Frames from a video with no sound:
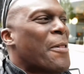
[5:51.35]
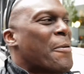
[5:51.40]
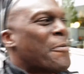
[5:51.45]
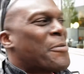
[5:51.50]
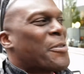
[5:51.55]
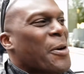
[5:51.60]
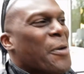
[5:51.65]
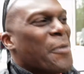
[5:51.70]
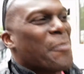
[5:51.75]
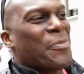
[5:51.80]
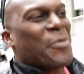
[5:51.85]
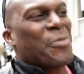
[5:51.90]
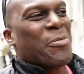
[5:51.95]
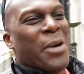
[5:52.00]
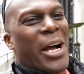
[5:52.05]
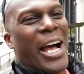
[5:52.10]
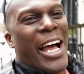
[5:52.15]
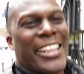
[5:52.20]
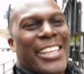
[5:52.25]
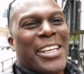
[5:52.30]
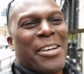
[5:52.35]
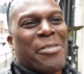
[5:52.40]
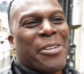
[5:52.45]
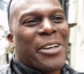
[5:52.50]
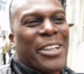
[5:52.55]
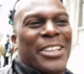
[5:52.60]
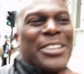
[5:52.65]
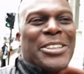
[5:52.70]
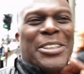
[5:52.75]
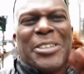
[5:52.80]
So what I think we're
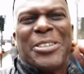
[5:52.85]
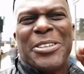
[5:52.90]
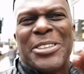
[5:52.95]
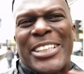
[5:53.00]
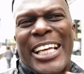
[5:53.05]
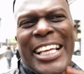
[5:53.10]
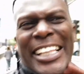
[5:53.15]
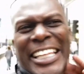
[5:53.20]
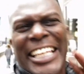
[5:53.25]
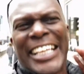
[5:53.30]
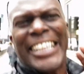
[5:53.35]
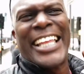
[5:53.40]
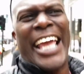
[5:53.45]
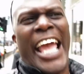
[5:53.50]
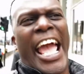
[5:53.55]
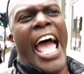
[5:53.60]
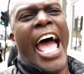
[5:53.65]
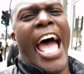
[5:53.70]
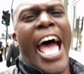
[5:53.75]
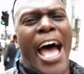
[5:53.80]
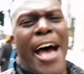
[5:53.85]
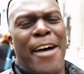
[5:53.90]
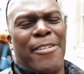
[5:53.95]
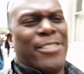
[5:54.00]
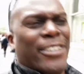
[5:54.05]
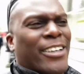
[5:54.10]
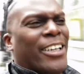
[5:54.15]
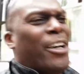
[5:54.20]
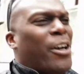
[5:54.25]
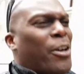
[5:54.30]
gonna do is, I think they have,
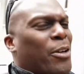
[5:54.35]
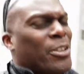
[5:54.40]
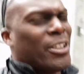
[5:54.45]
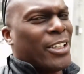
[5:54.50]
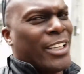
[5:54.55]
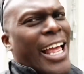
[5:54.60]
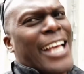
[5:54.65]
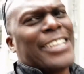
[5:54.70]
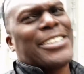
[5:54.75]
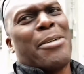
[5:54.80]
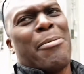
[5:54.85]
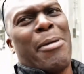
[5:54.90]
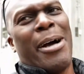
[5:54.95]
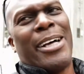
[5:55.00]
the last time